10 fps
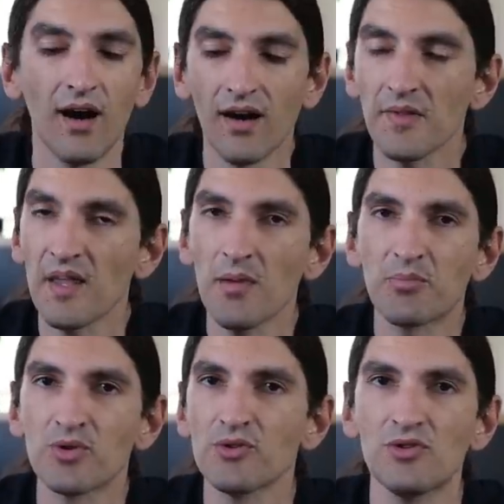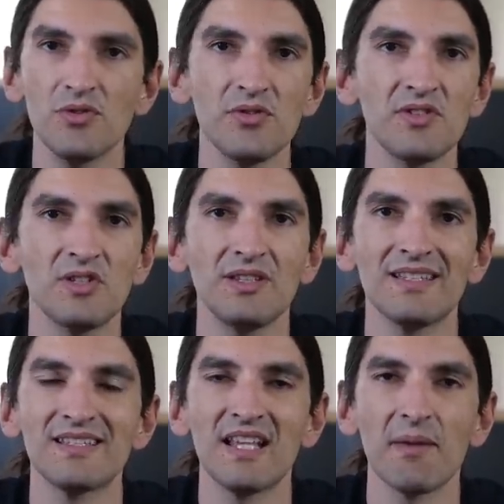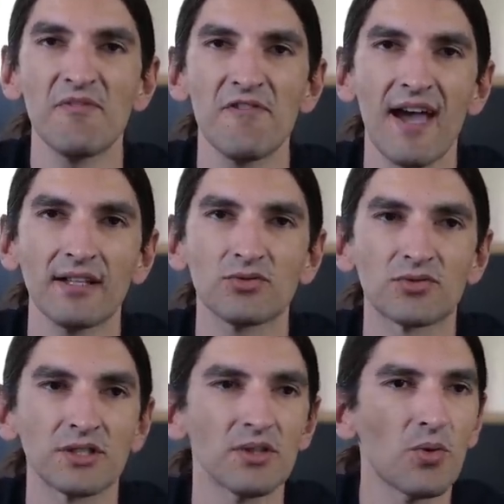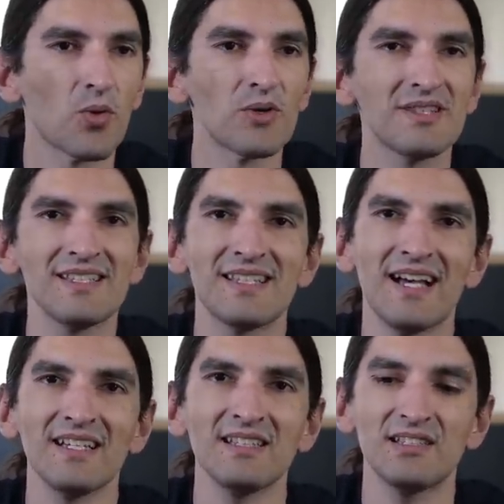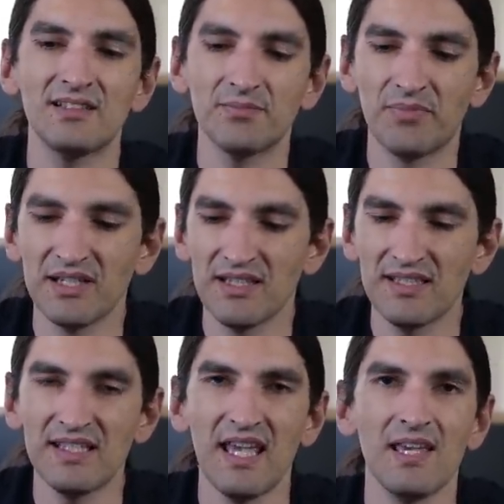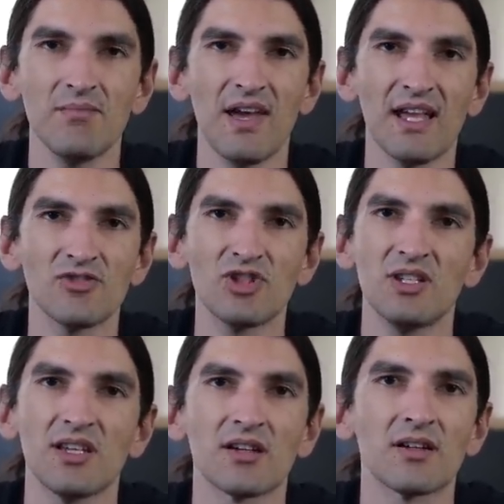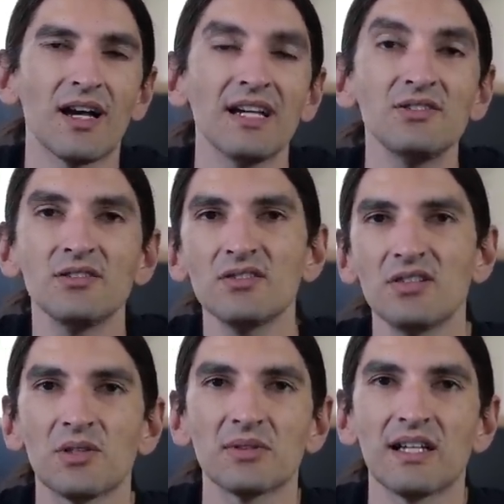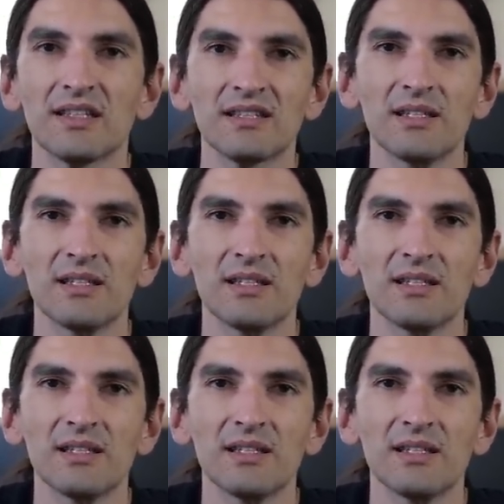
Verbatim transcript: Are they produced in the same factory or designed by the same engineer? I don't know that.